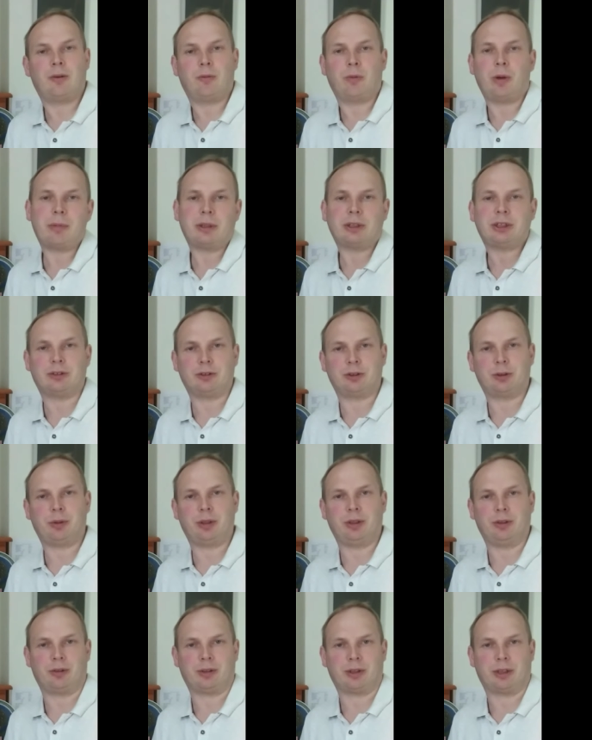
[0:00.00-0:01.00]
When my children were
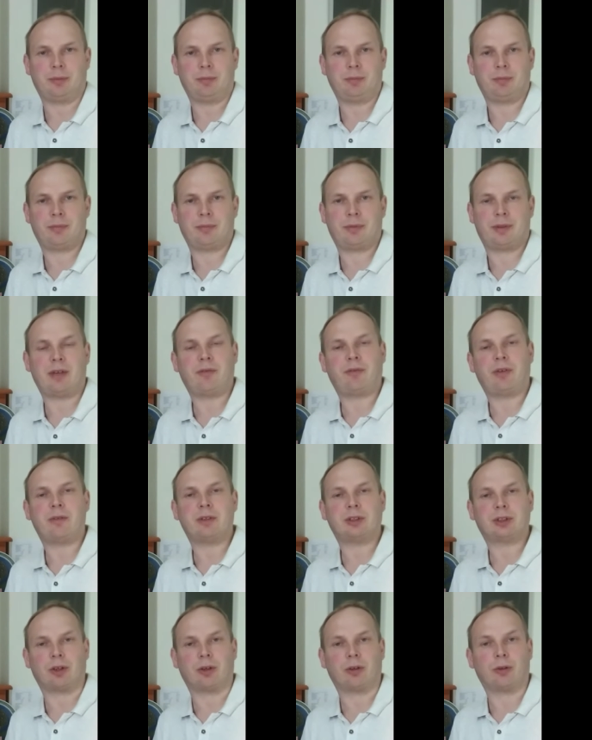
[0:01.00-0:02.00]
younger, their
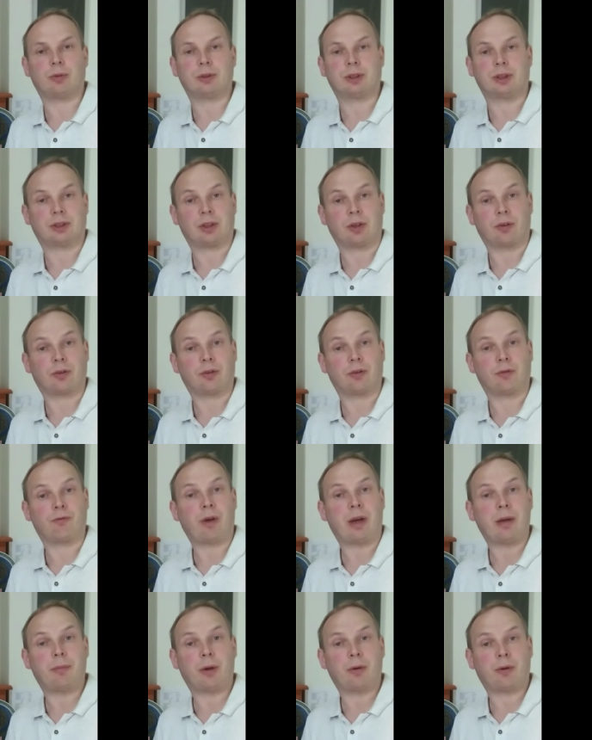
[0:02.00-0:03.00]
favourite song was a song called
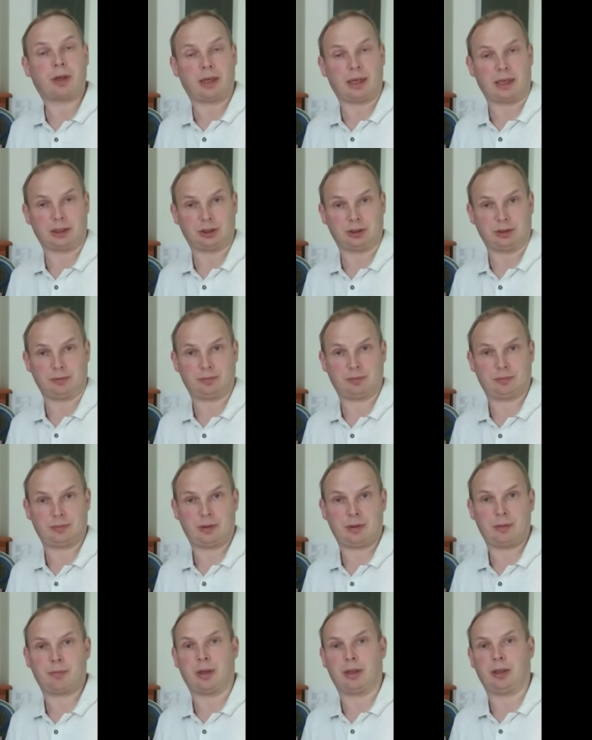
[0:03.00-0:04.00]
Rainbow Connection
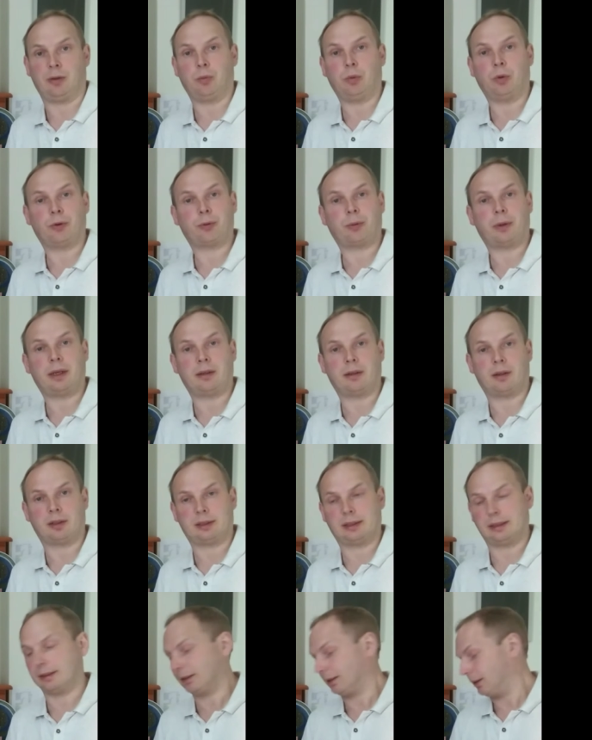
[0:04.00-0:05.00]
by the award-winning
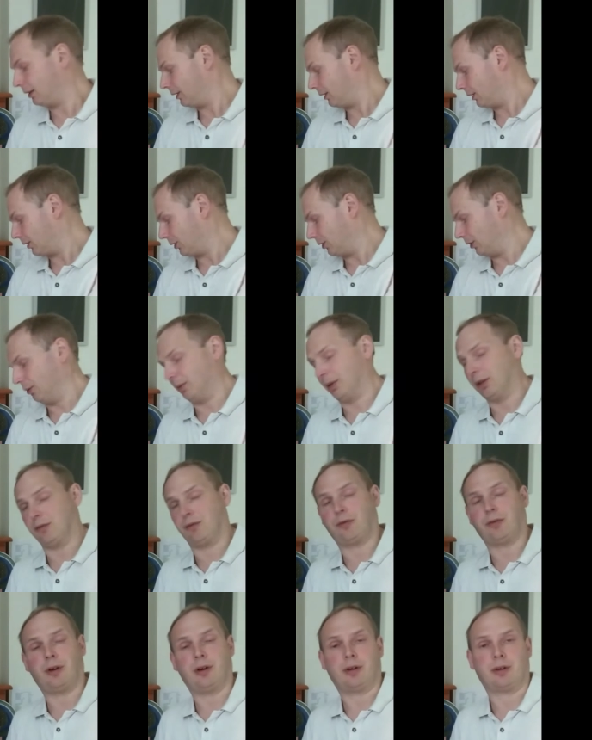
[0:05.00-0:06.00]
artist Kermit the
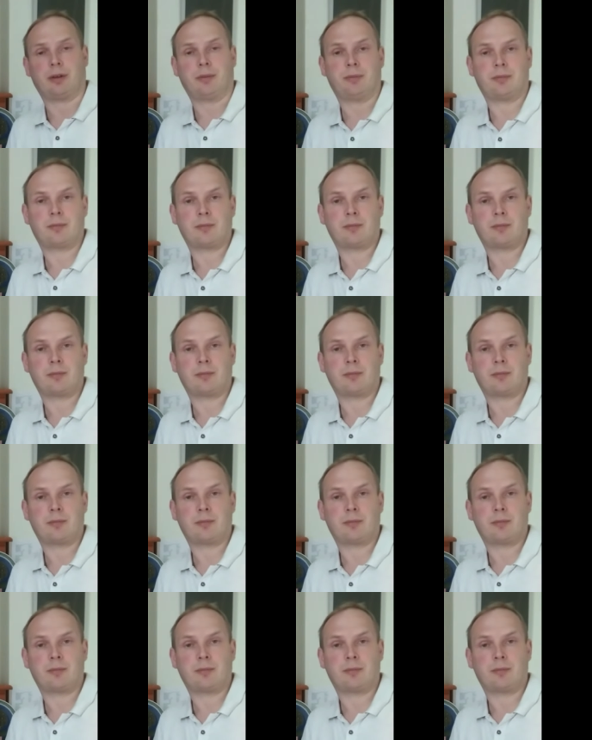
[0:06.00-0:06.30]
Frog.